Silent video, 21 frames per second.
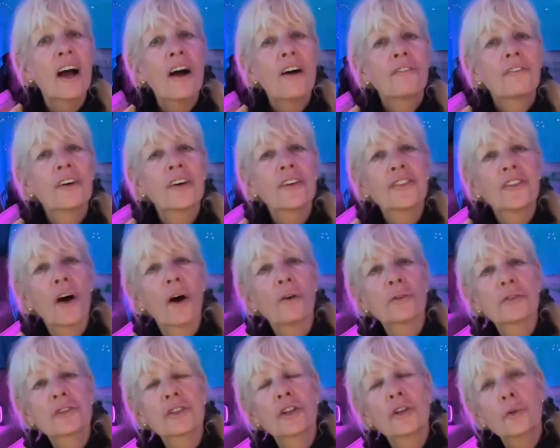for
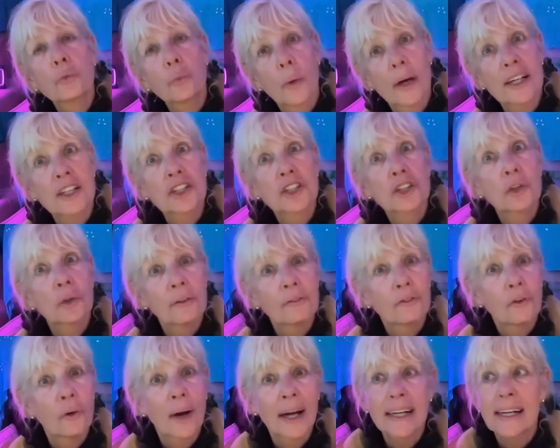those who wish to
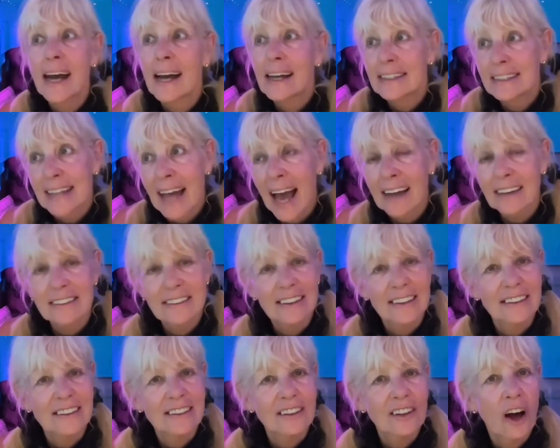avoid
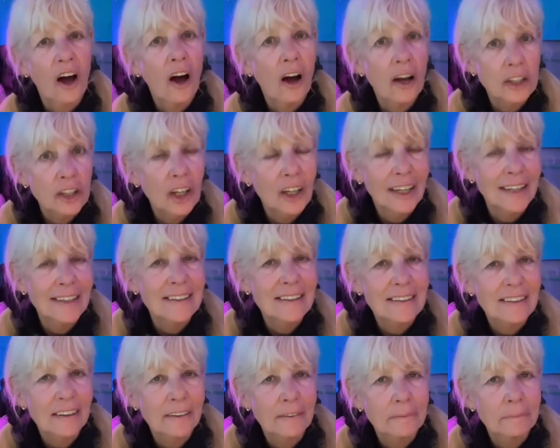taxes on goods.